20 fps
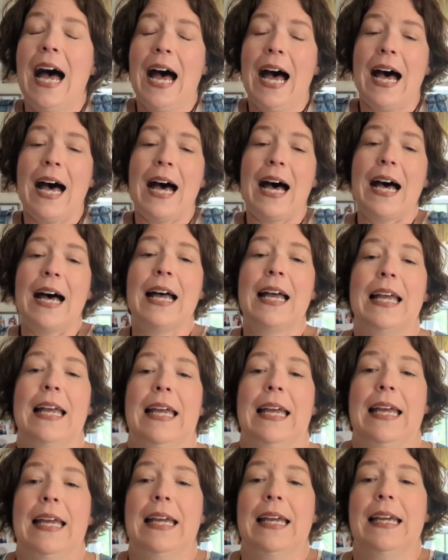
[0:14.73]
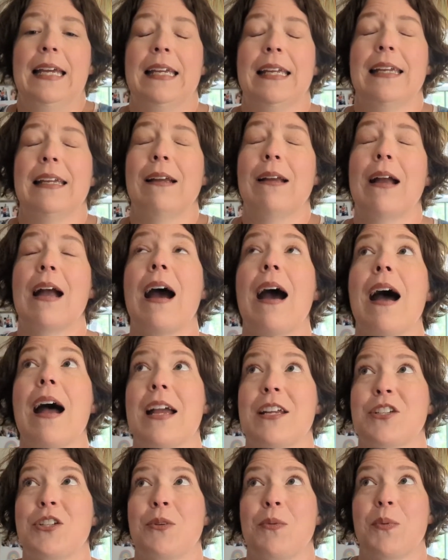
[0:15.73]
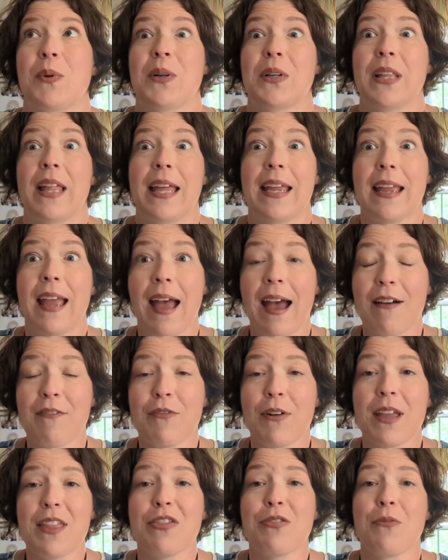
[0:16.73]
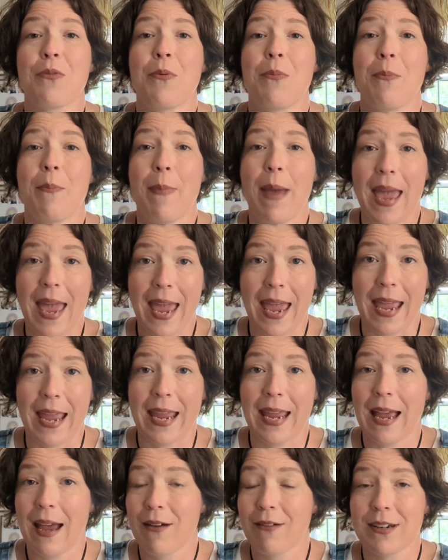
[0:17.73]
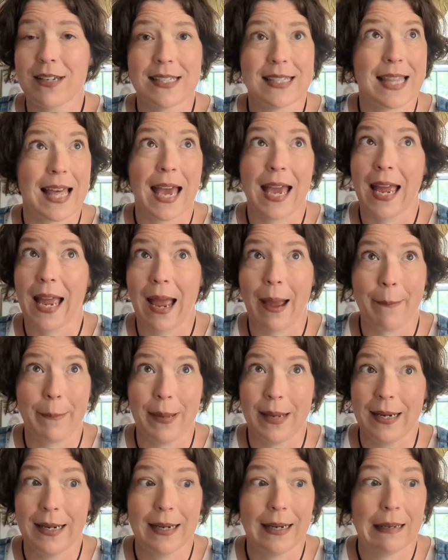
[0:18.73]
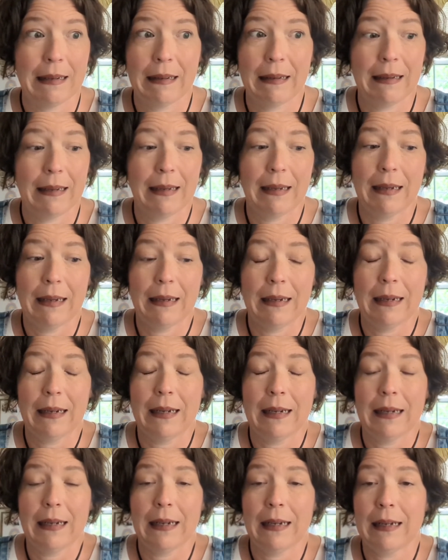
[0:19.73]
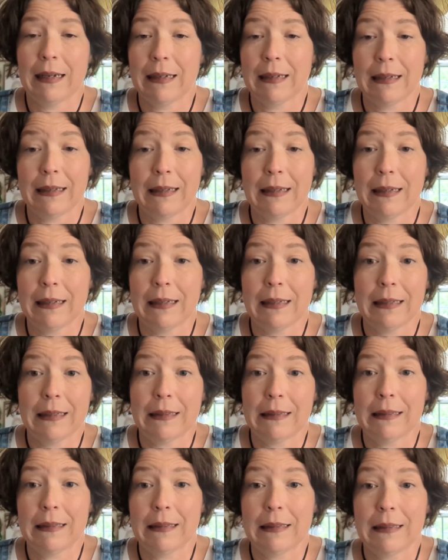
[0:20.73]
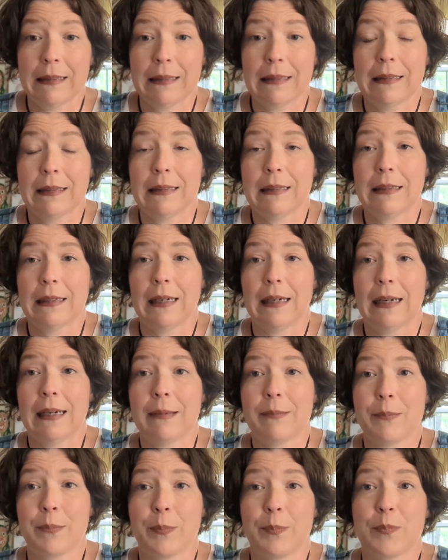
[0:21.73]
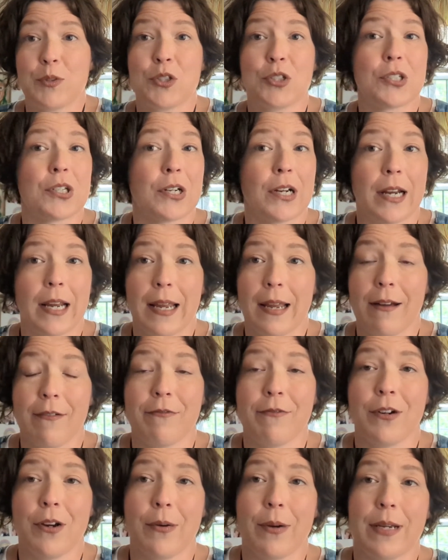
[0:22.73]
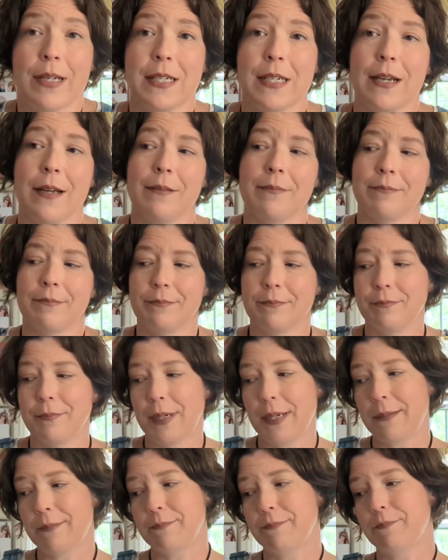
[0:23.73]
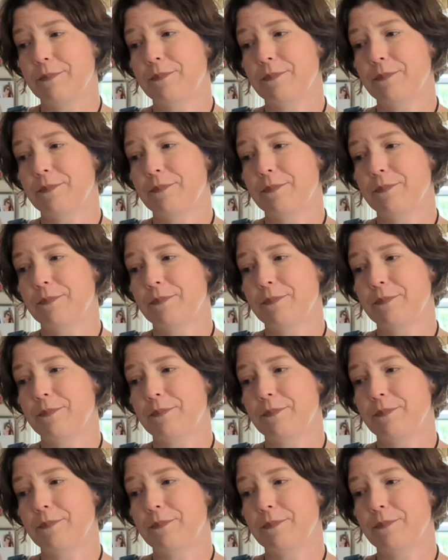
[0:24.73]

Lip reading: Gosh, we're like halfway through May. How did that happen? I'm sure I have no idea, but